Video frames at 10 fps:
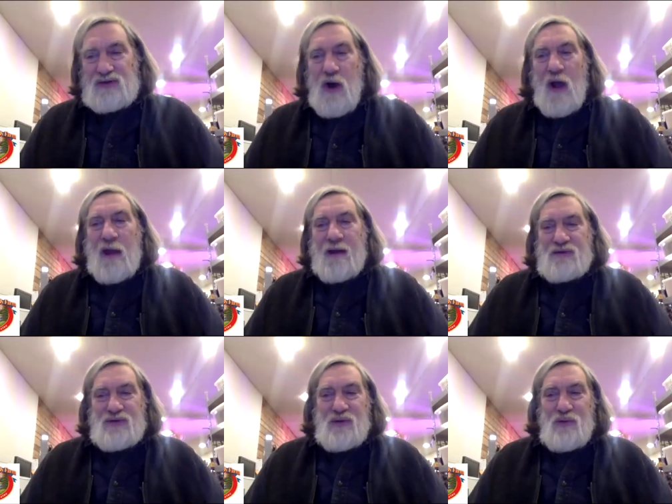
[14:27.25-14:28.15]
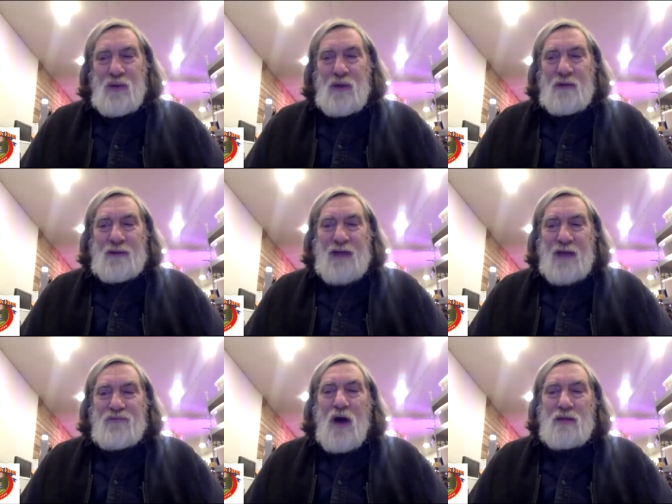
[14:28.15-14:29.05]
and they're trying to
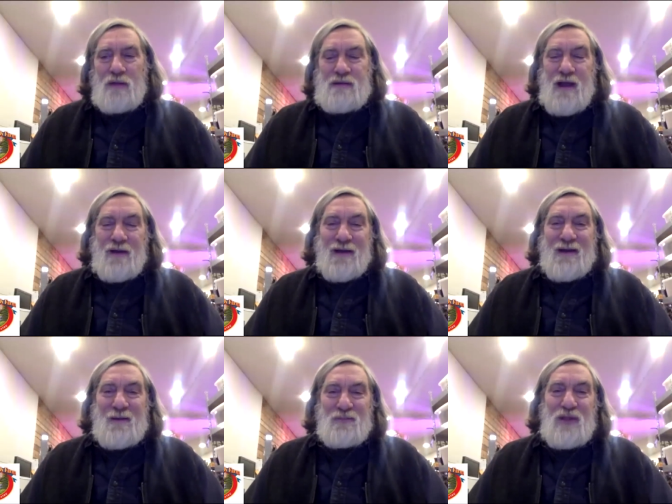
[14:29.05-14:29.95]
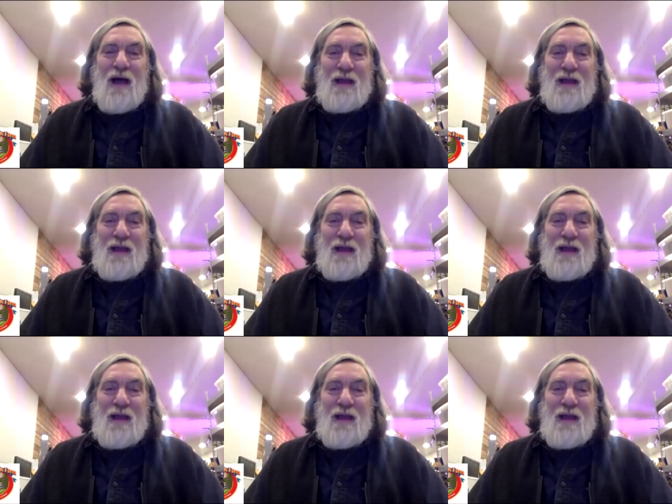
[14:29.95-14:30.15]
get voluntary